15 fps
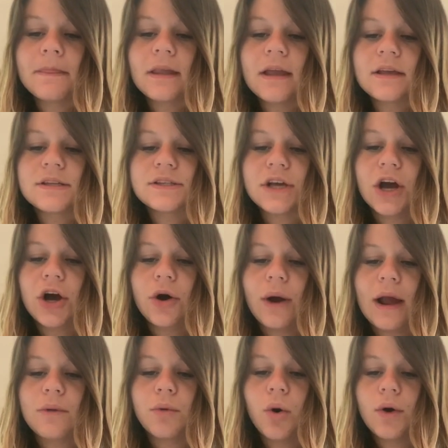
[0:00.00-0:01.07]
So
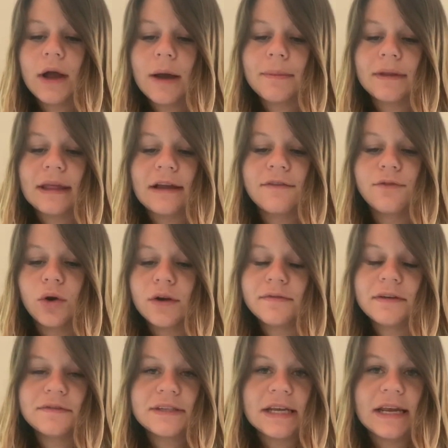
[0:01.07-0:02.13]
I woke up at like
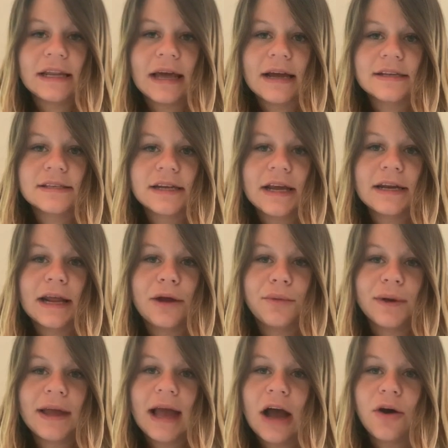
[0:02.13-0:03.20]
4:15 last night, and I
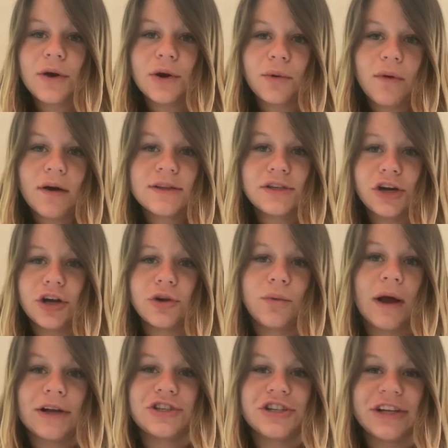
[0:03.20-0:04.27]
went out and I started
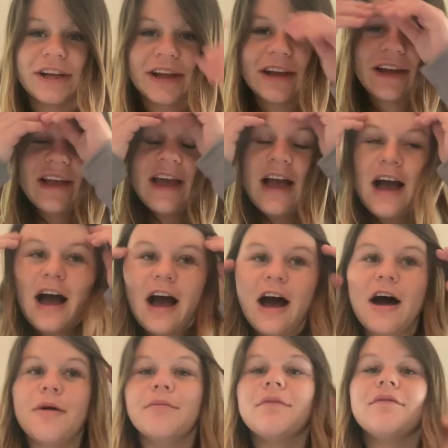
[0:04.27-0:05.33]
watching
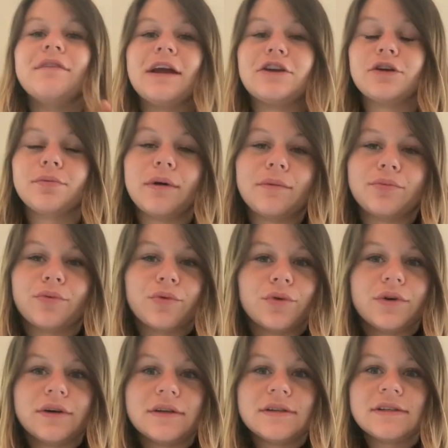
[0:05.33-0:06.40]
Vanderpump
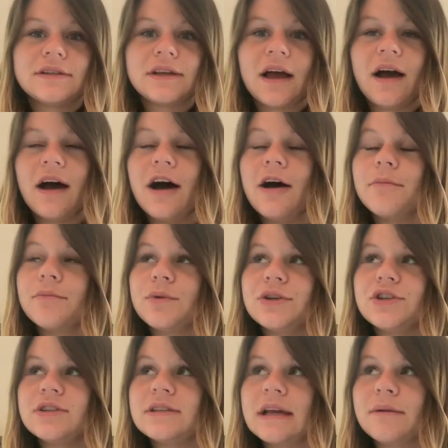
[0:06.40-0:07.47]
Rules,
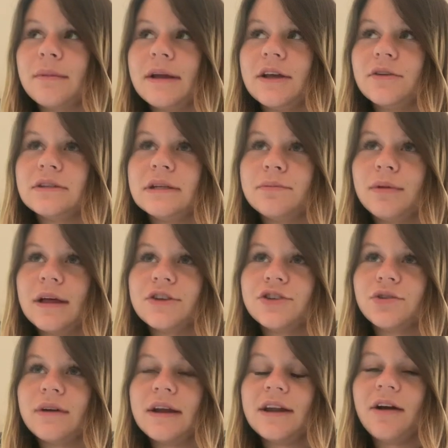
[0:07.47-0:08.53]
which is like my guilty
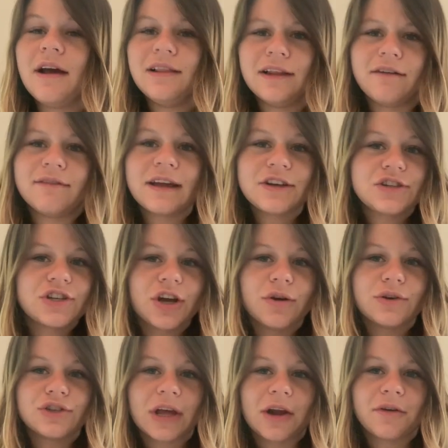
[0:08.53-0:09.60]
pleasure right now. I love that show
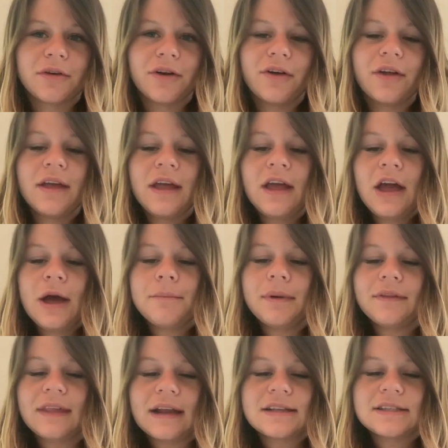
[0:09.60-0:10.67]
in general,
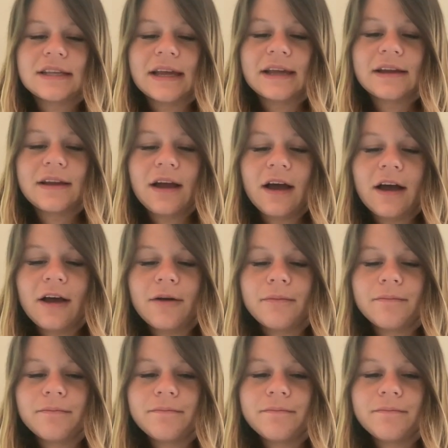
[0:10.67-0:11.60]
but that's like a